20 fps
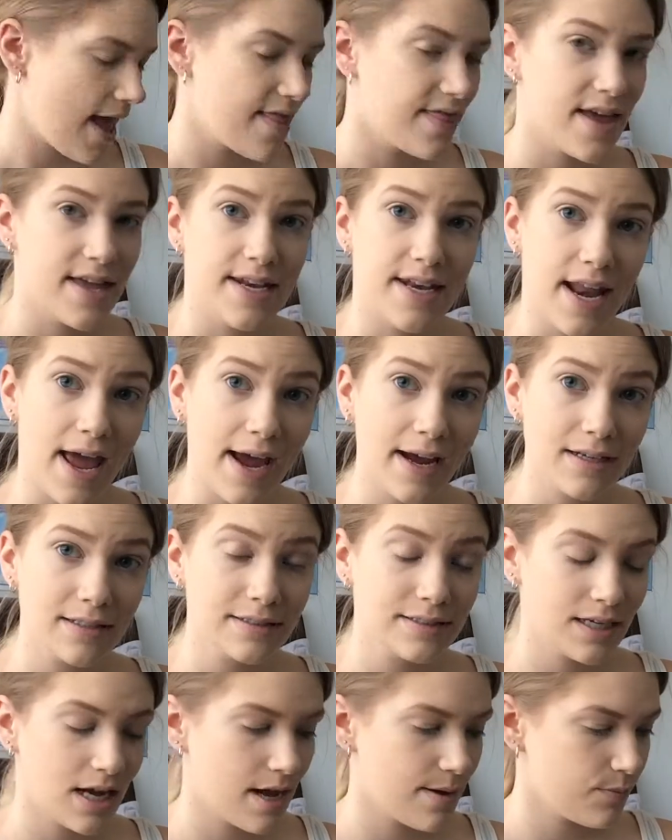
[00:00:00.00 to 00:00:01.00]
And then
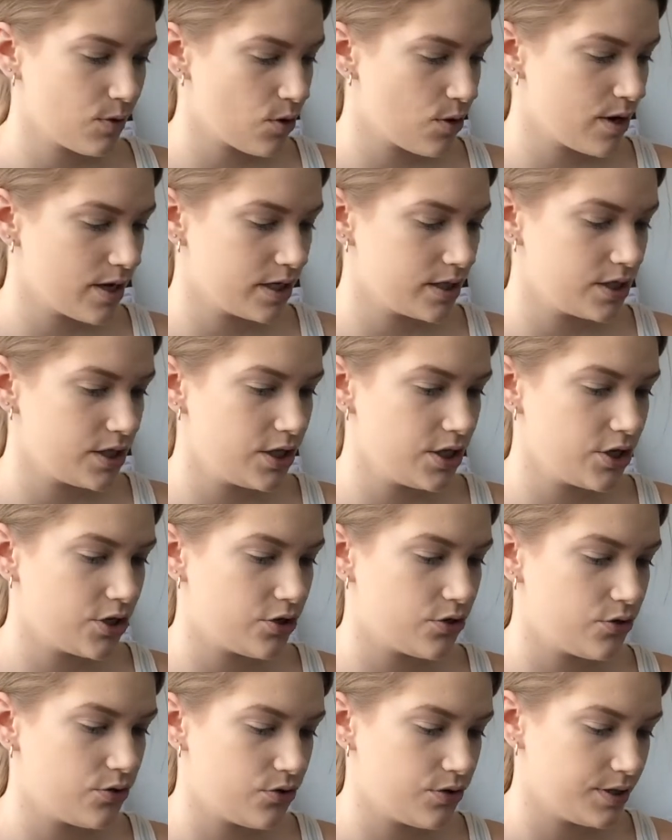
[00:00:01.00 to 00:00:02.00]
next I'm going to
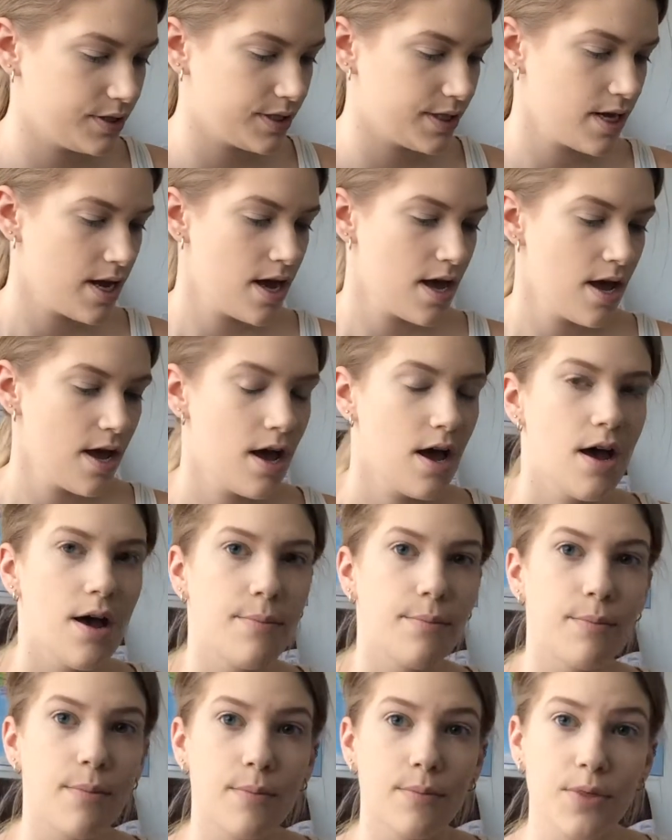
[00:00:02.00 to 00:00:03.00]
use
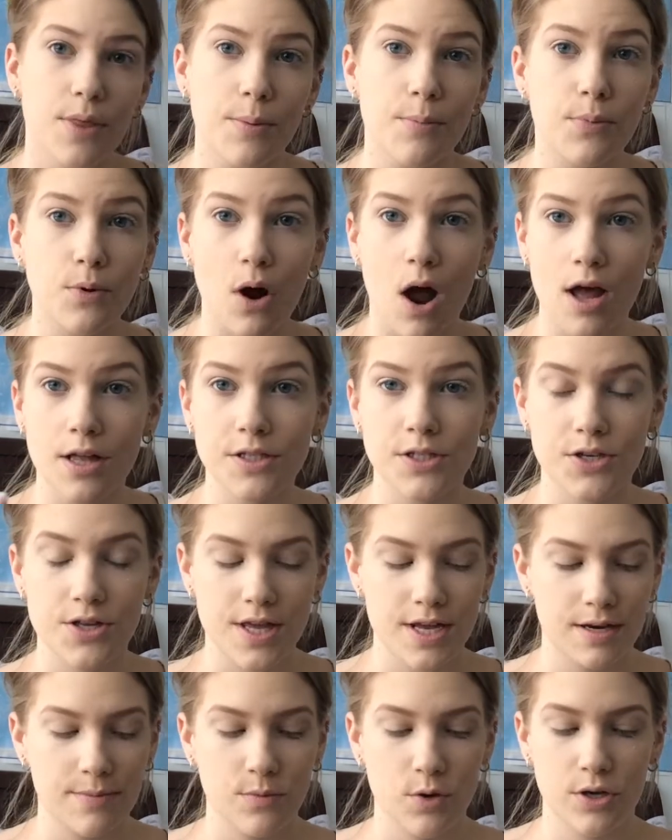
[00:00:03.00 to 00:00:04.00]
the bronzer
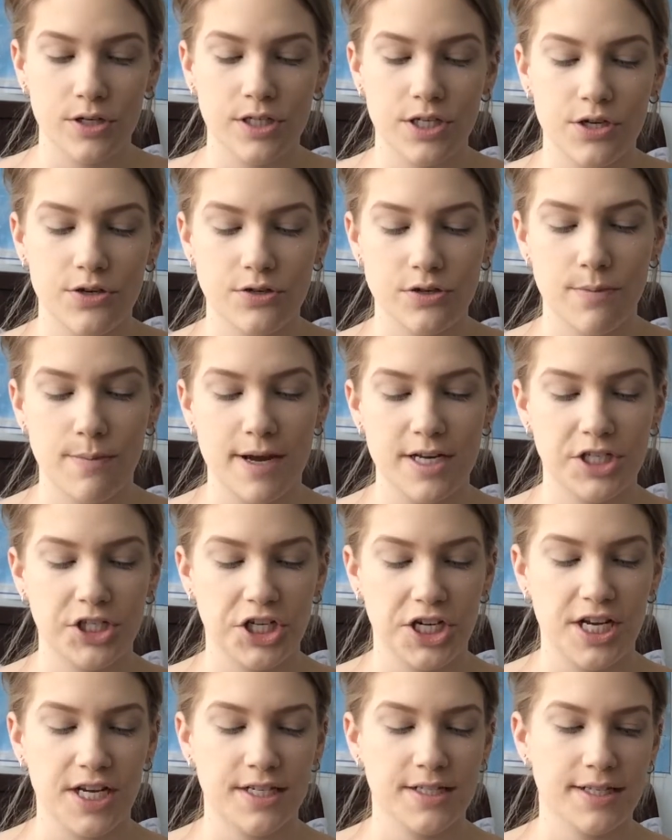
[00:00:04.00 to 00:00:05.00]
that I'm going to use on my
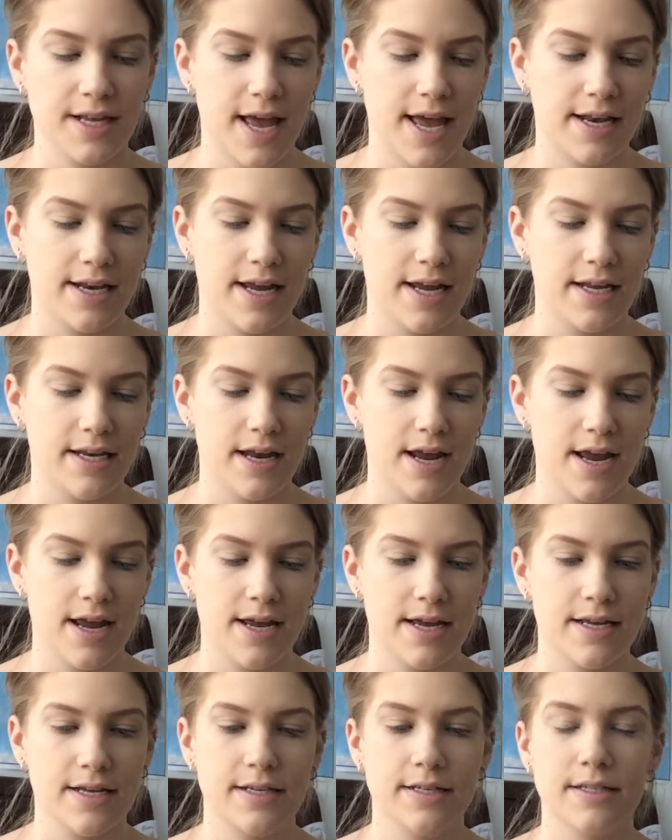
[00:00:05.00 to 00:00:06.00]
cheeks, and it
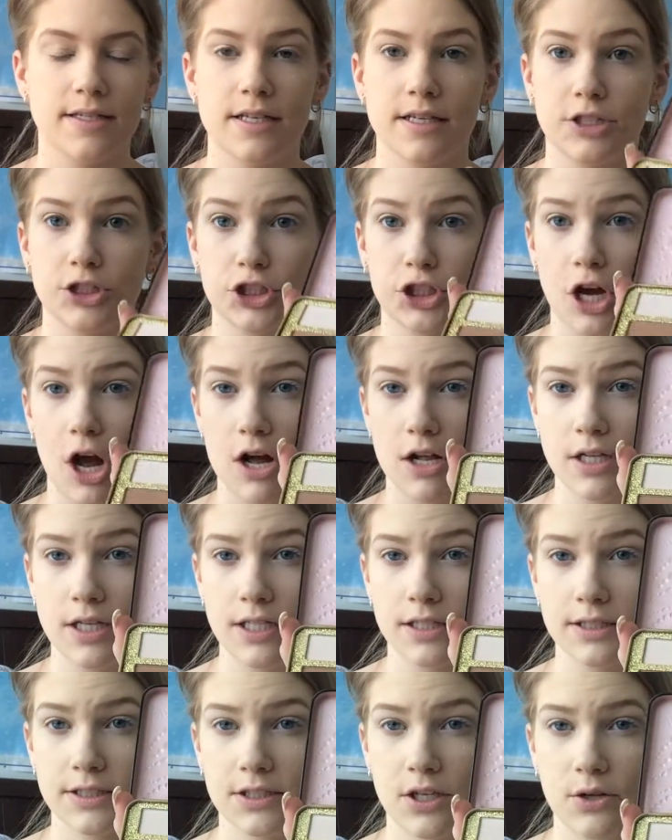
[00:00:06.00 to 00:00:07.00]
is the
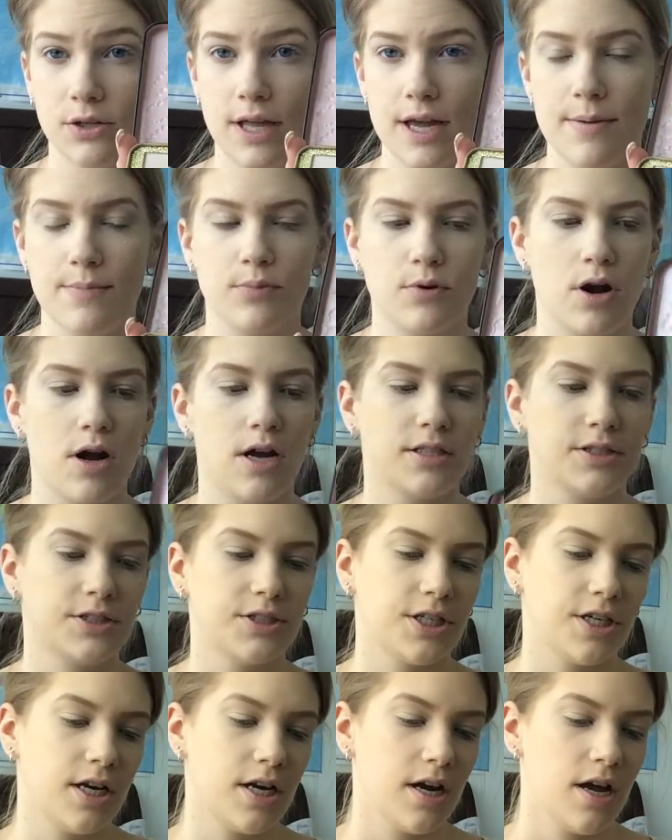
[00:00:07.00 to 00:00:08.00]
Chocolate Soleil
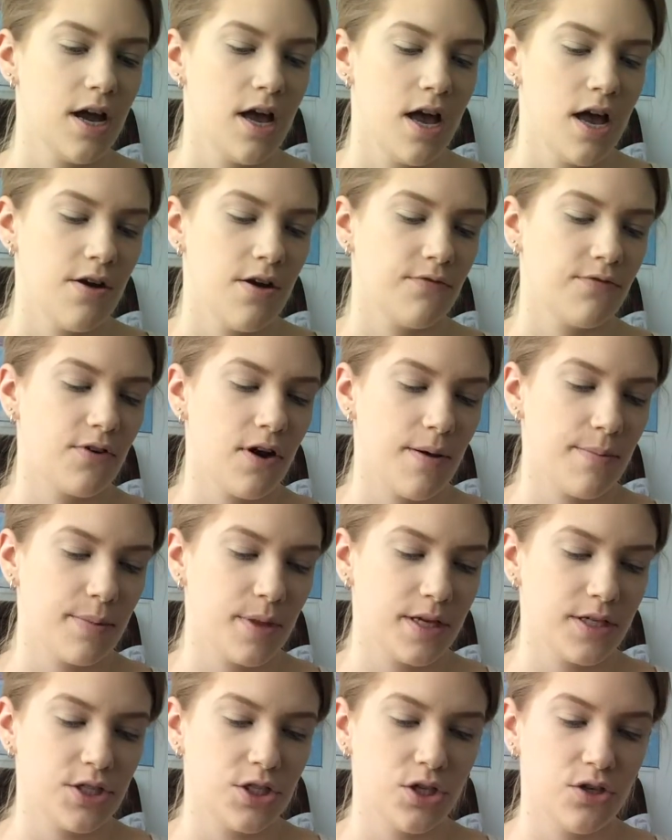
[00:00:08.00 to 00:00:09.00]
bronzer from
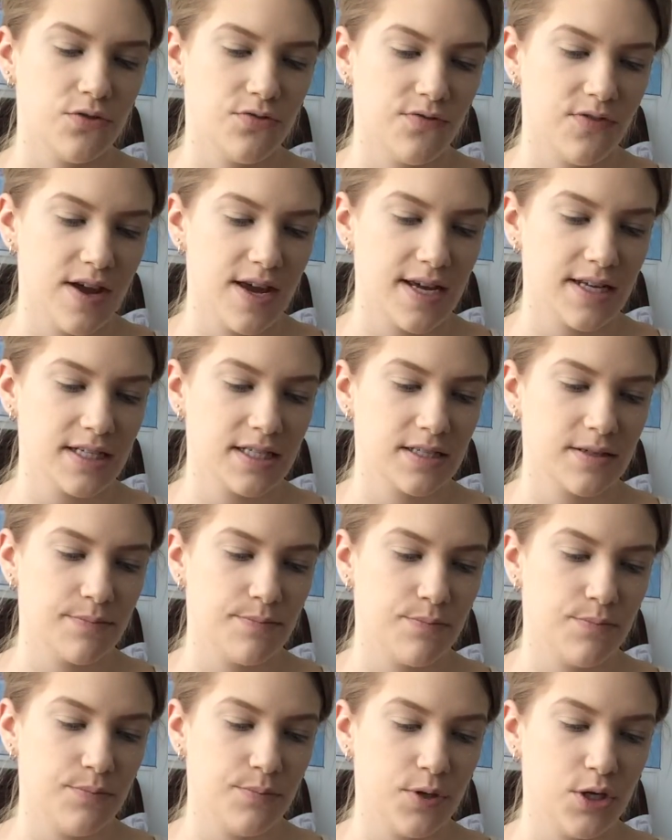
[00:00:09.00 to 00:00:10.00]
the Too Faced
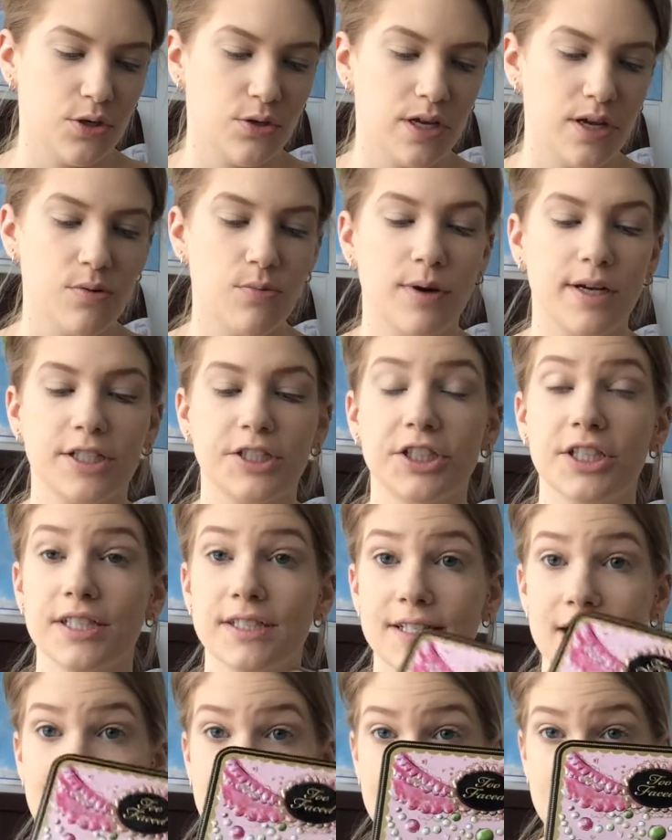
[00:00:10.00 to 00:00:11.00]
Beauty
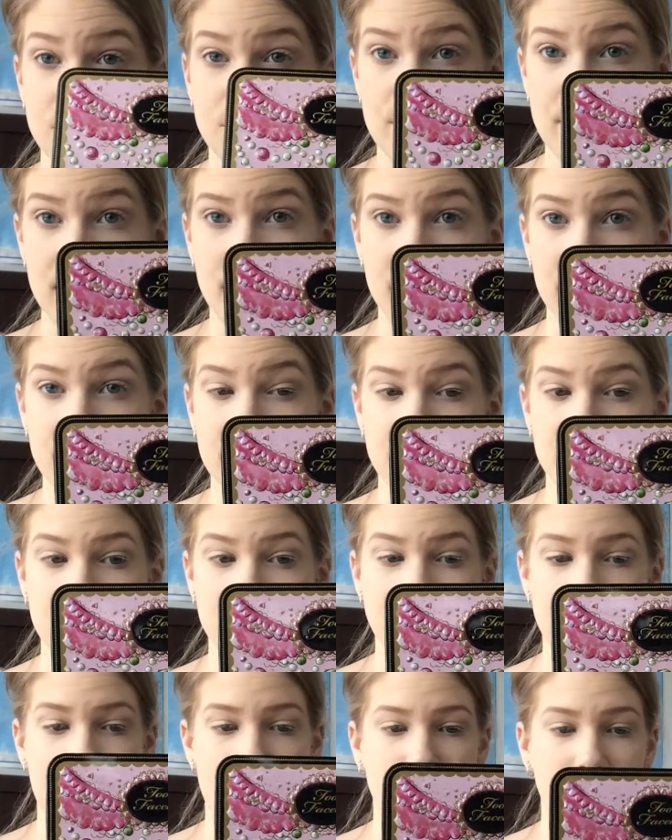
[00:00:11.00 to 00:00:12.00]
Wishes and Sweet
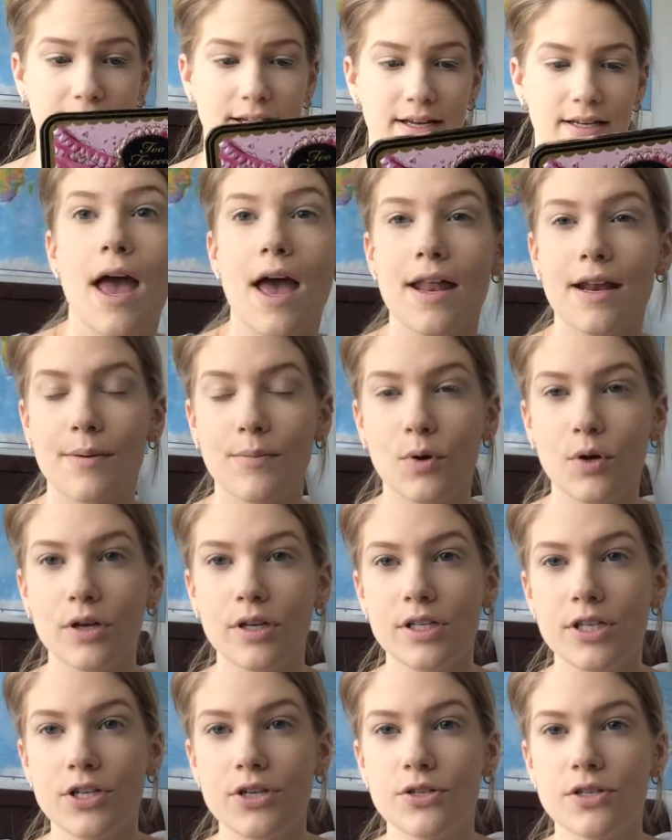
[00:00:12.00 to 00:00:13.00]
Kisses palette. And I'm
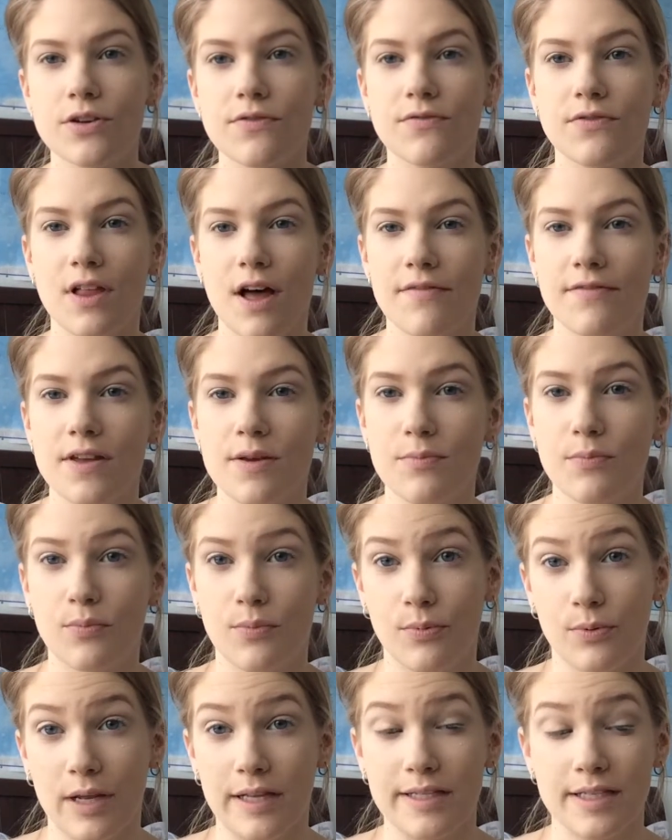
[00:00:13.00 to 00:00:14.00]
going to use a fluffy
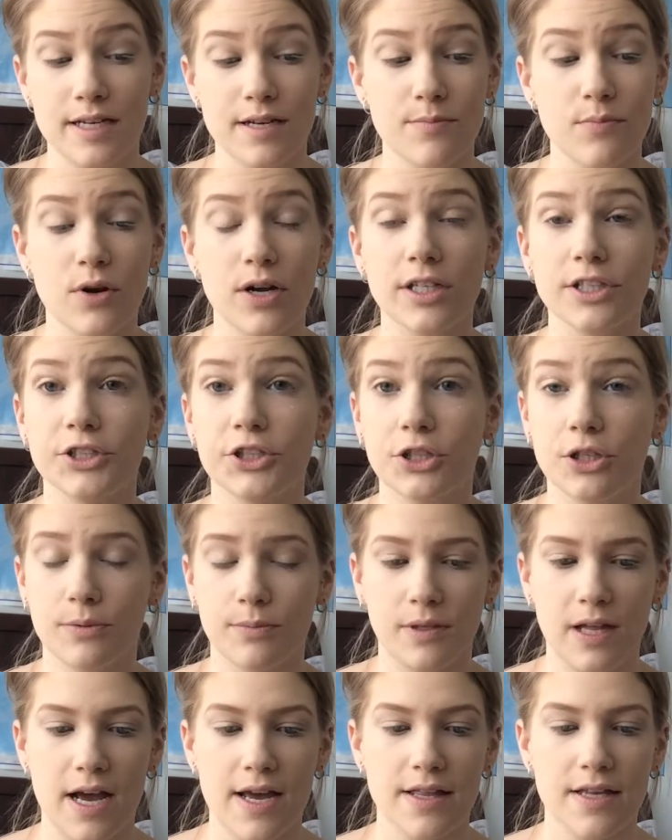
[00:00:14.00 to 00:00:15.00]
blending brush to
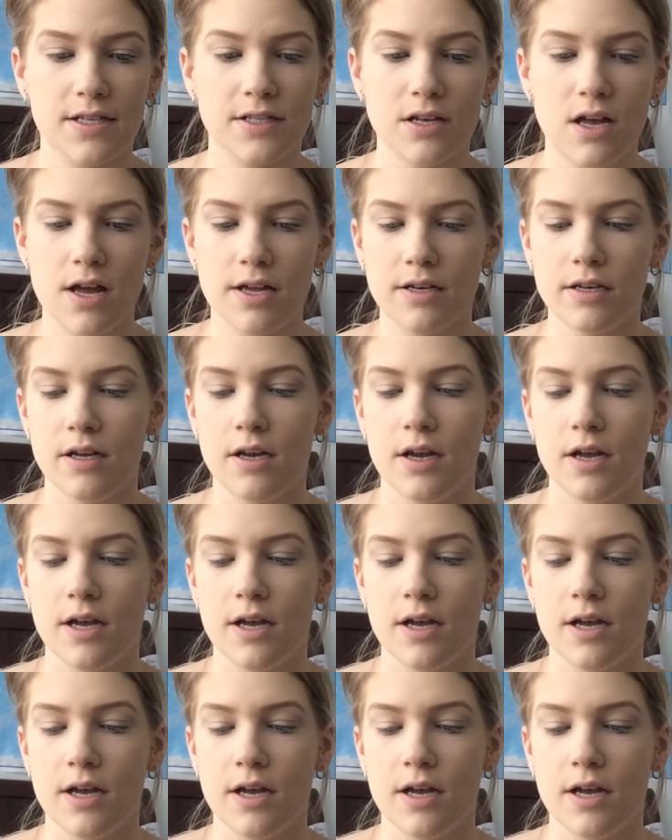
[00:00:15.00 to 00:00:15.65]
apply this on.